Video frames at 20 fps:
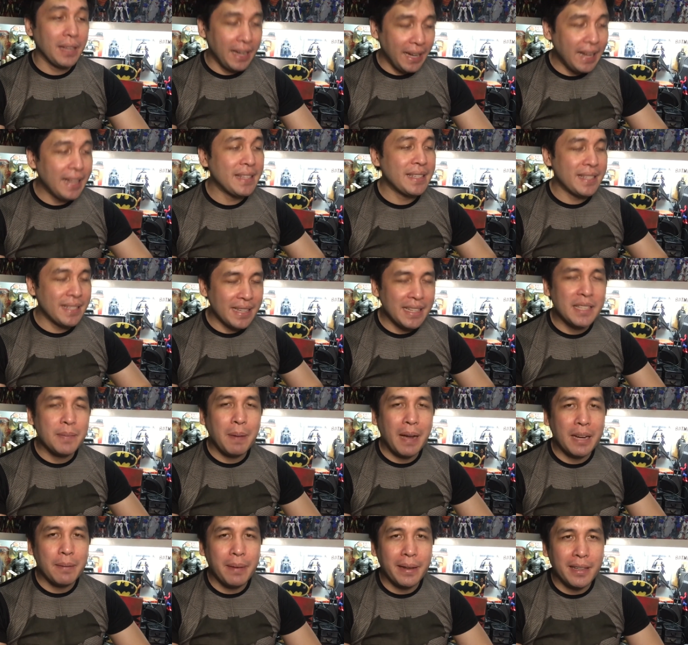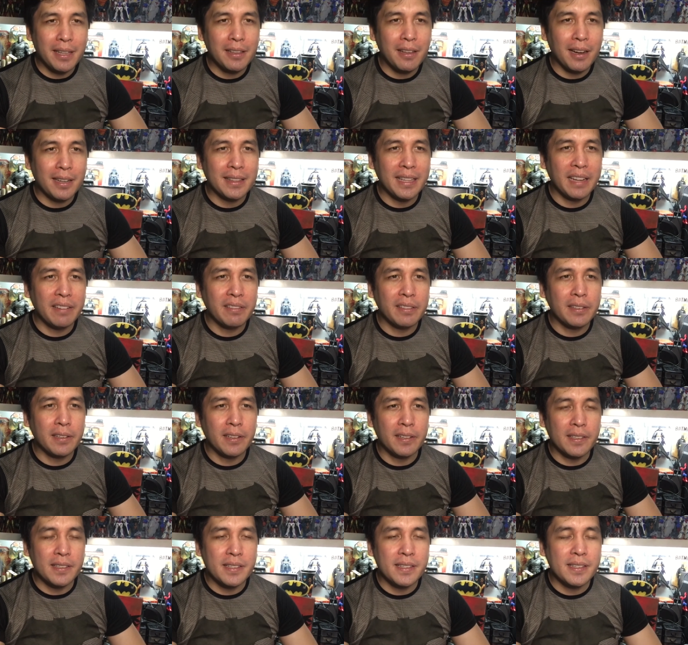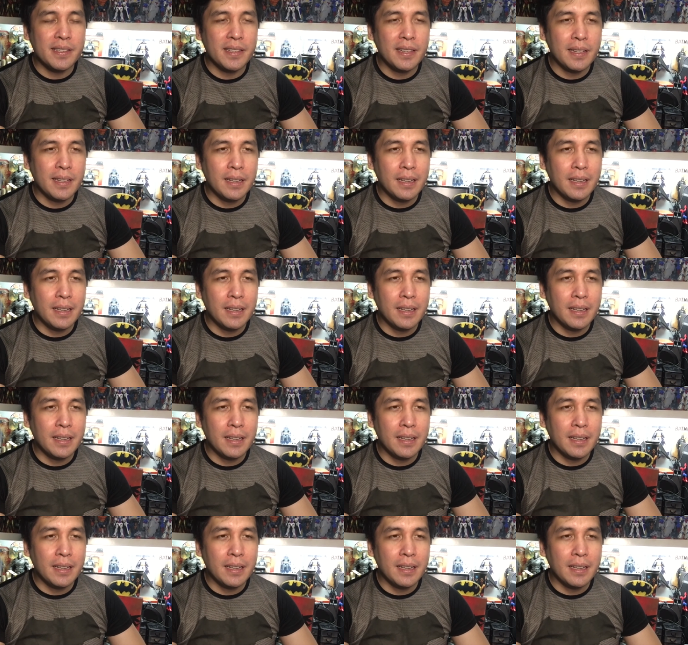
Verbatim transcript: it's inspired by The Dark Knight Returns.